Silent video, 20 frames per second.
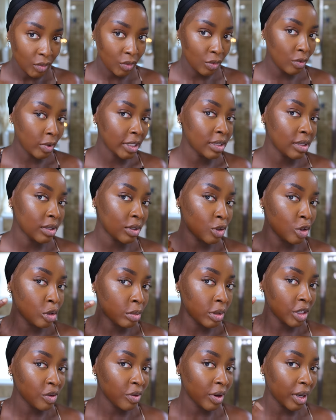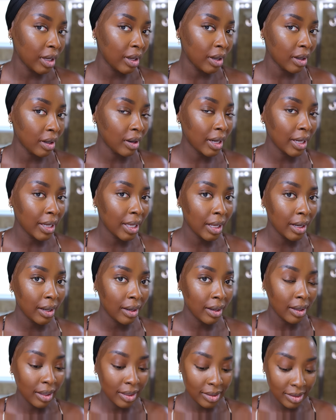Oh, I took too much right here. I
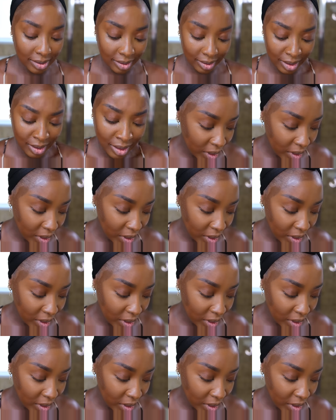cannot.